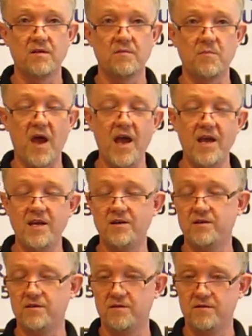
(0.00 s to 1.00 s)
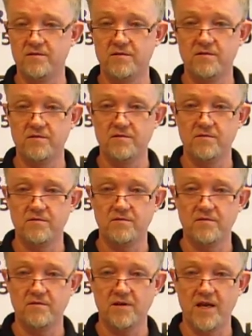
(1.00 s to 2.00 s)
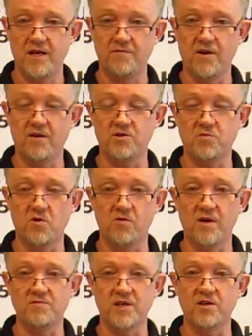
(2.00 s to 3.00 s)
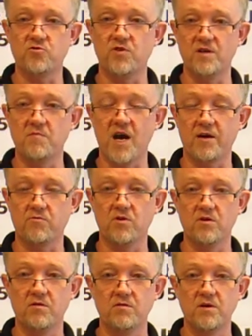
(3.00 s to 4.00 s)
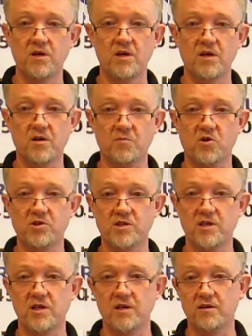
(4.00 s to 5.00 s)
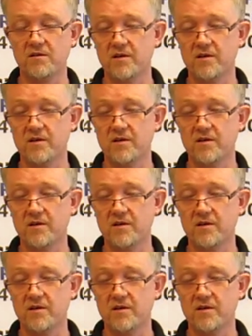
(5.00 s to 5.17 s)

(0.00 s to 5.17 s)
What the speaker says: paid antivirus programs like Trend Micro, Kaspersky,